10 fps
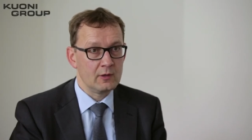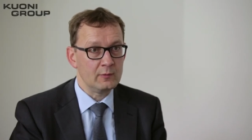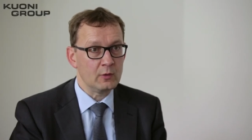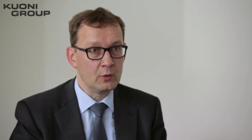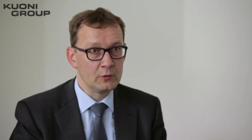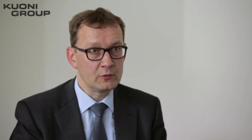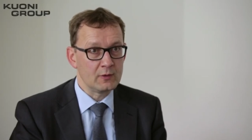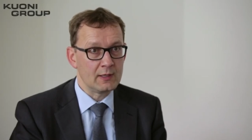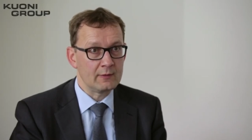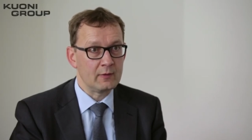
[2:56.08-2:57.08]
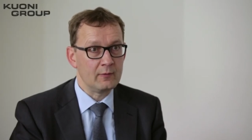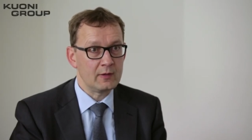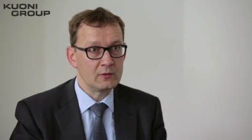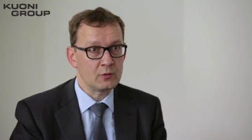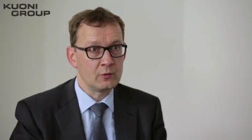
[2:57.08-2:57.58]
We also have a
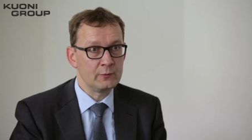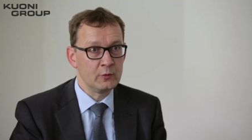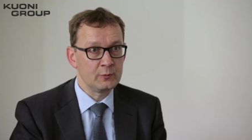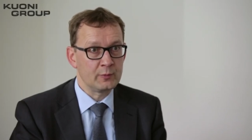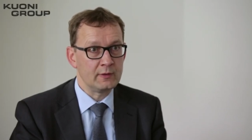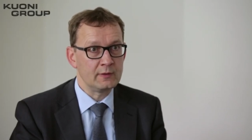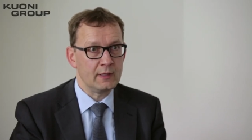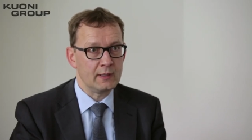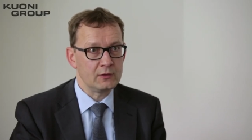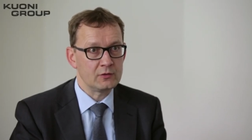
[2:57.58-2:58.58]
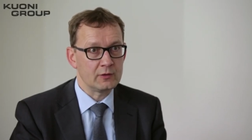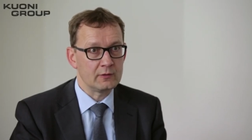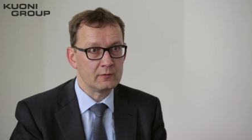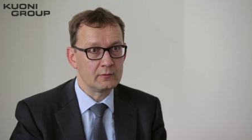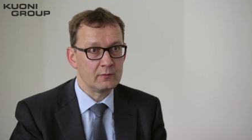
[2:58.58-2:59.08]
very strong footprint in Asia.